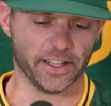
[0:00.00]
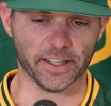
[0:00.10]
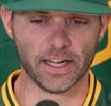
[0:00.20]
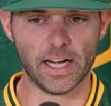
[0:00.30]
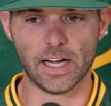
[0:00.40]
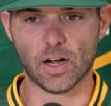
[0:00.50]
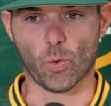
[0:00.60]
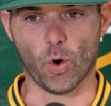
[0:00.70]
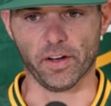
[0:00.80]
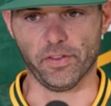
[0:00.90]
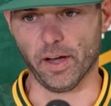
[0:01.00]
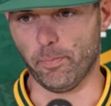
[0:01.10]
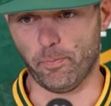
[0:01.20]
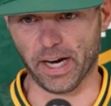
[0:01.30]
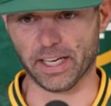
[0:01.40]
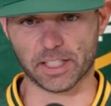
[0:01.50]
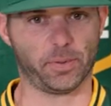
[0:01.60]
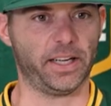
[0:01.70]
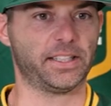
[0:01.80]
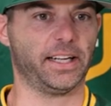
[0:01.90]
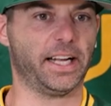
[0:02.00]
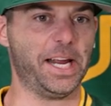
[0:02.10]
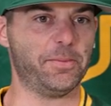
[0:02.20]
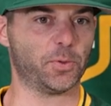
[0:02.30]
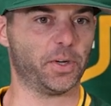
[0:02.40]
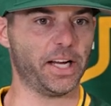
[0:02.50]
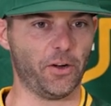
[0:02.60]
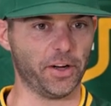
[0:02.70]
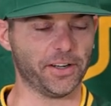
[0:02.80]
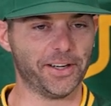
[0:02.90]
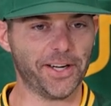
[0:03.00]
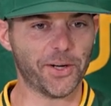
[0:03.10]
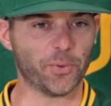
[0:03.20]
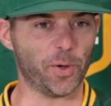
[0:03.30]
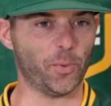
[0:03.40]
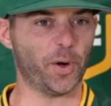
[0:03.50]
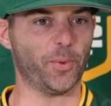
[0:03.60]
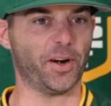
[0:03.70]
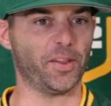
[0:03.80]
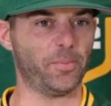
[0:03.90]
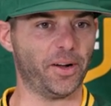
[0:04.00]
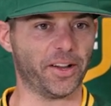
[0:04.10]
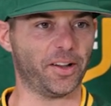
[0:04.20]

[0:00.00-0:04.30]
And one of the biggest plays of the game is we're yelling 1-1-1 on the bunt.